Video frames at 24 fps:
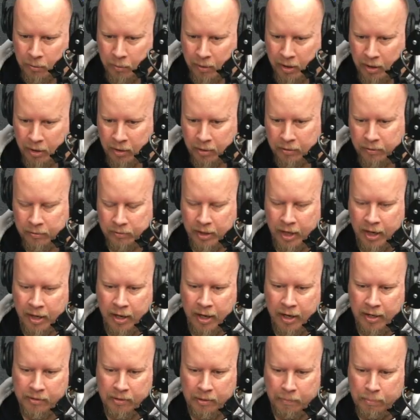well,
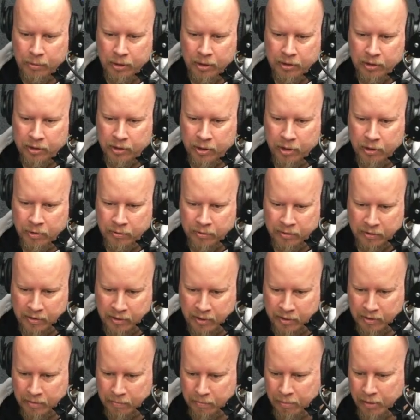Anheuser-Busch owns
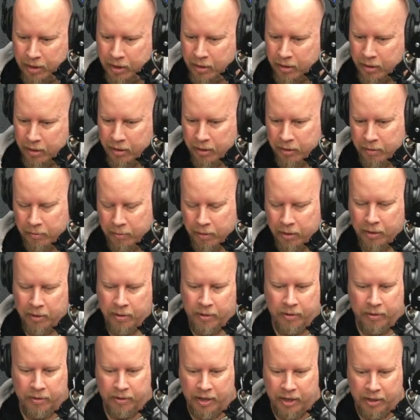this beer and
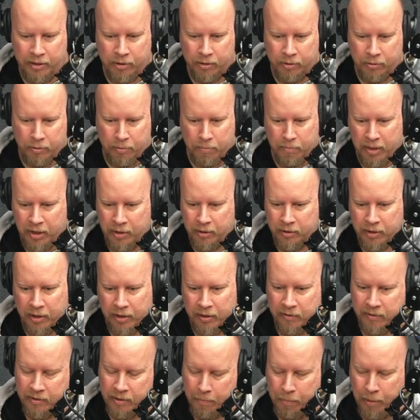they do mean
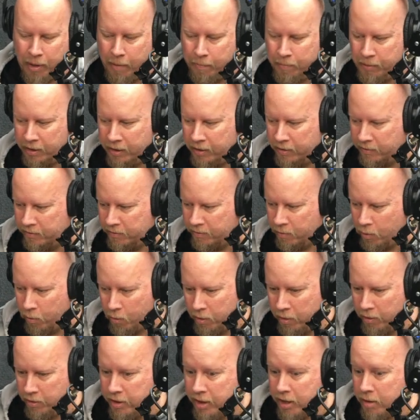things to puppies
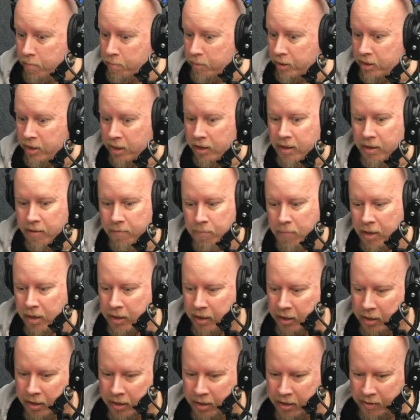but they give
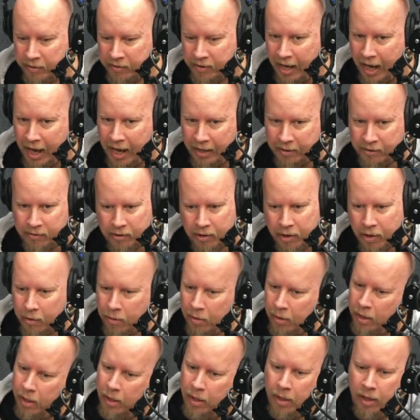money to these guys. So,
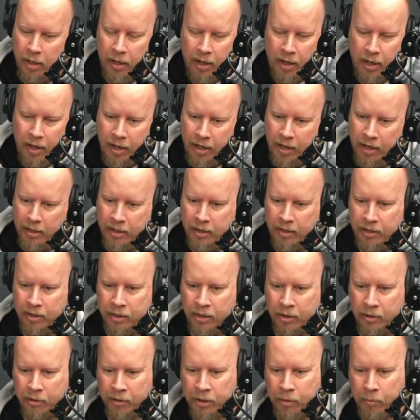
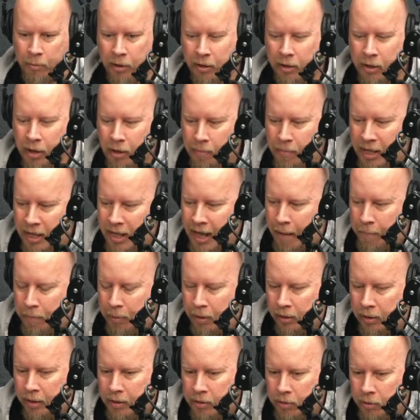you're really going to be that
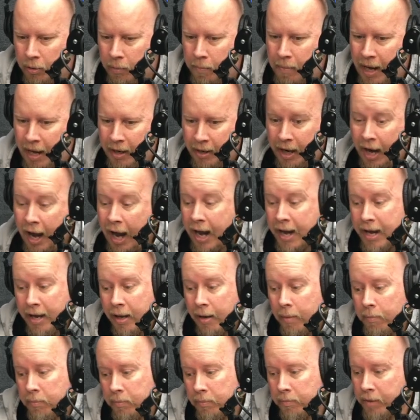political about it.
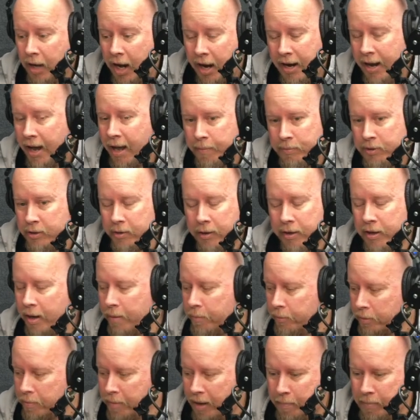I absolutely am
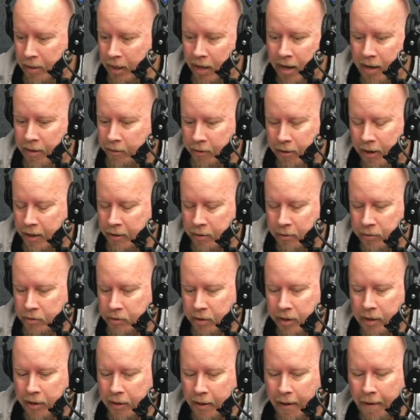with my beer. I don't
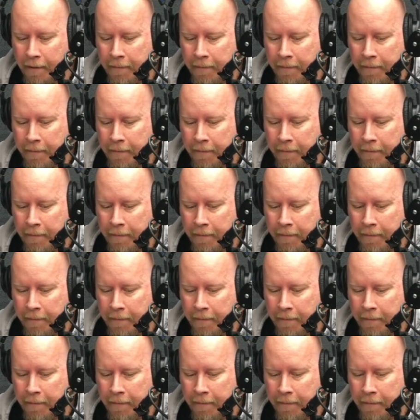drink